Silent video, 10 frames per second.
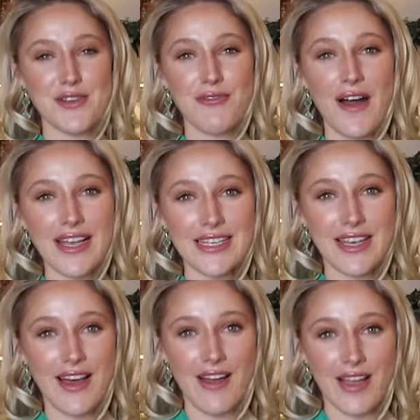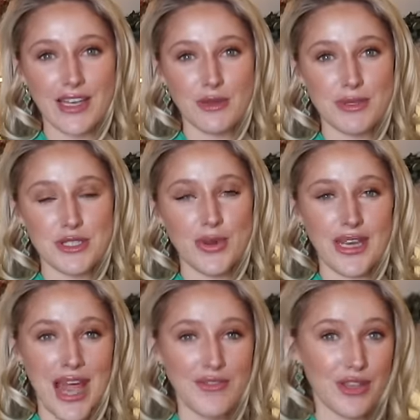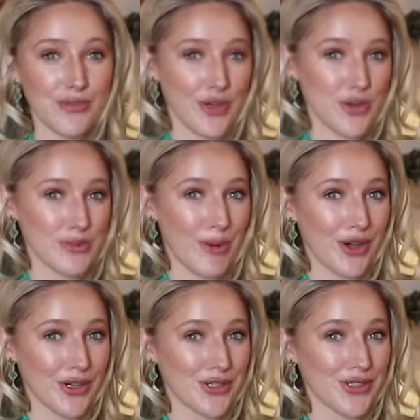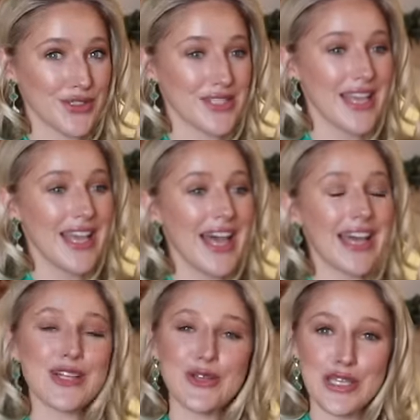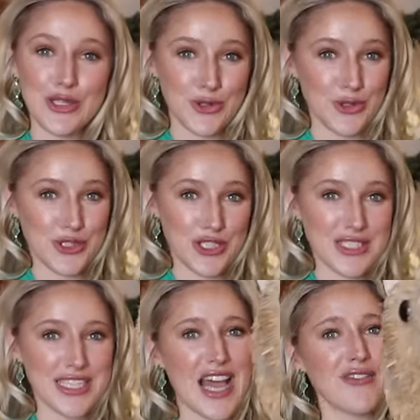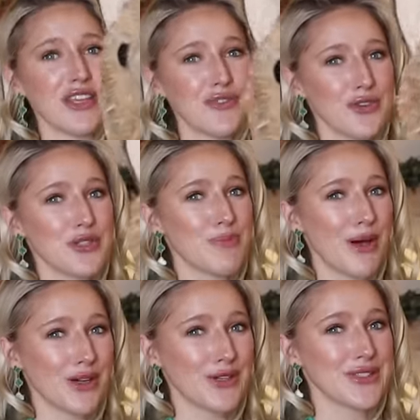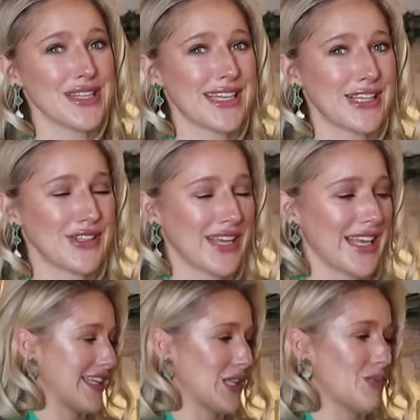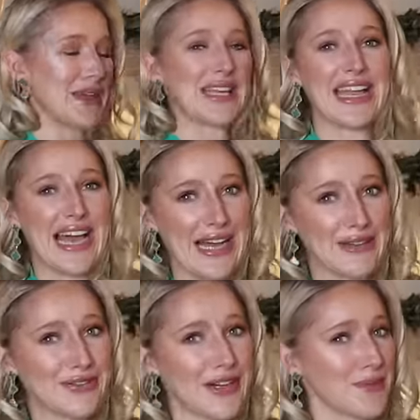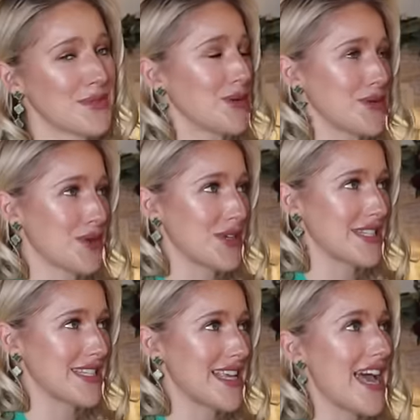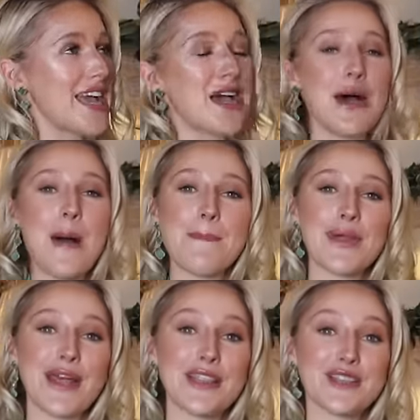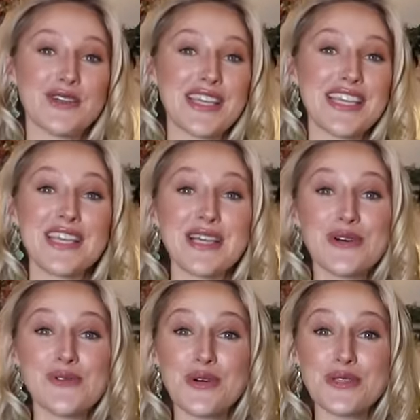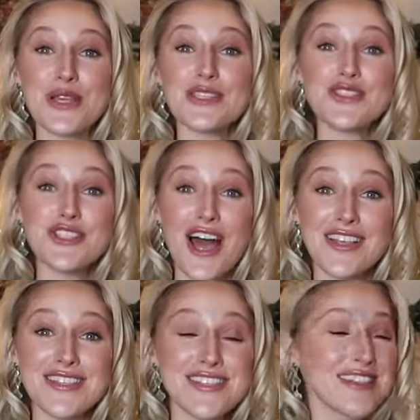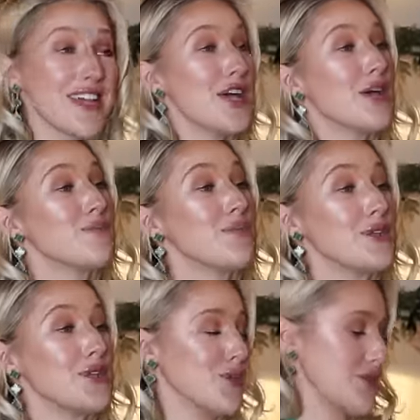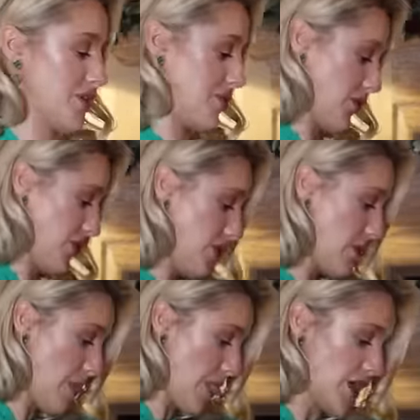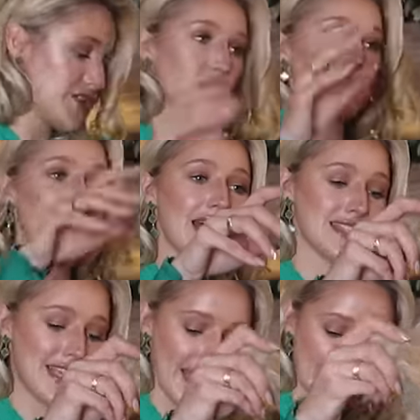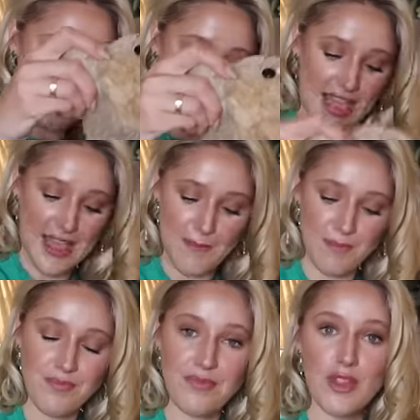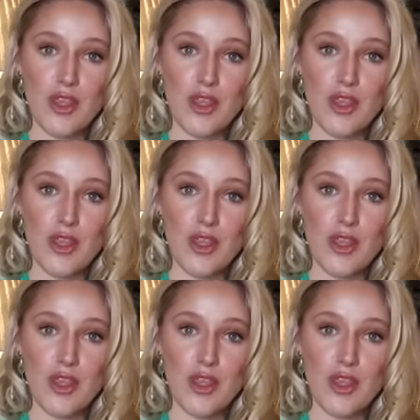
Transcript: a fine line between having a few sparkles and looking gorgeous, and having a few sparkles and it looking a little bit naff, I'm so sorry to say. But I thought he was just beautiful. So that is him.